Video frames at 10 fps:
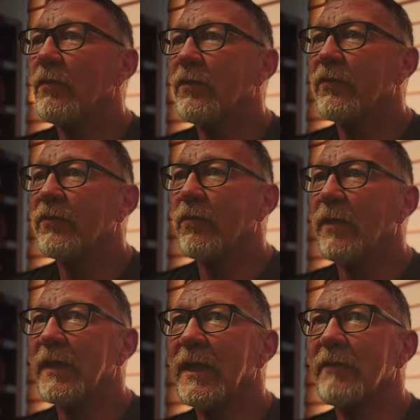We'll just
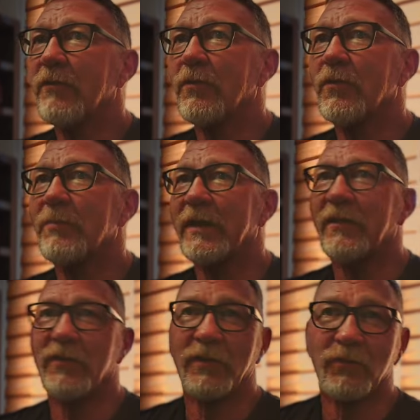go on Naver
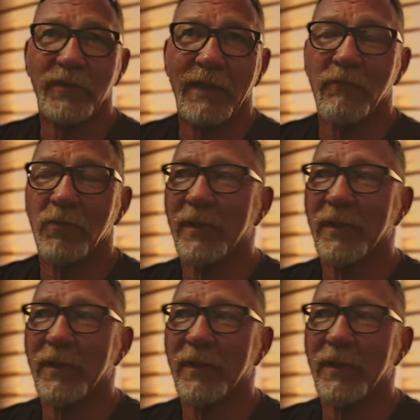because I use Naver